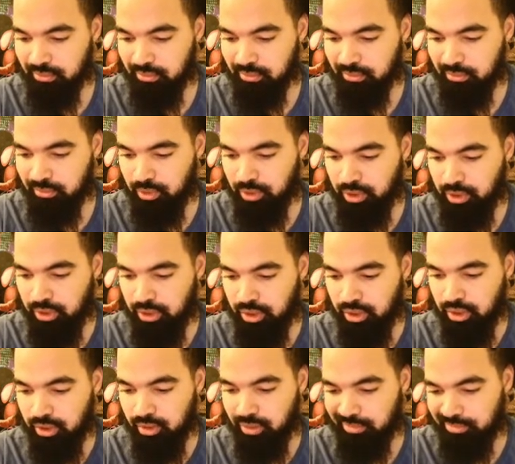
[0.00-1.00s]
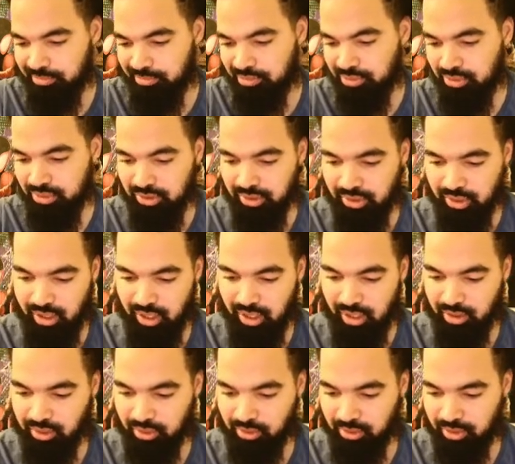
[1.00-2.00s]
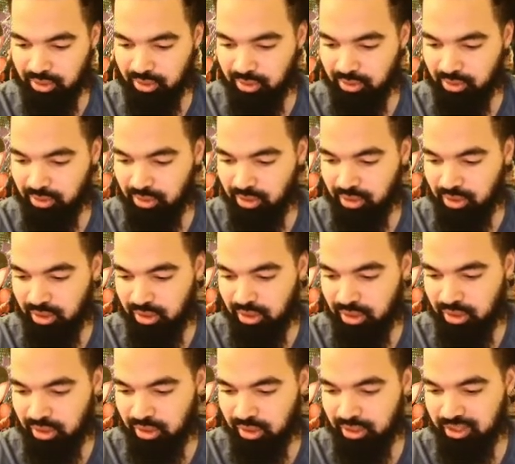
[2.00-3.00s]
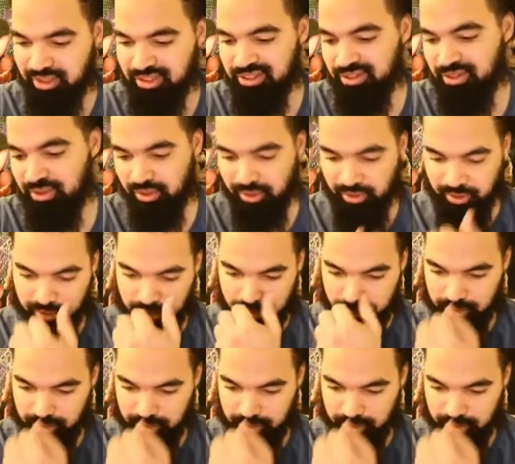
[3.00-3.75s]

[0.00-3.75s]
you know, I don't know. Let's throw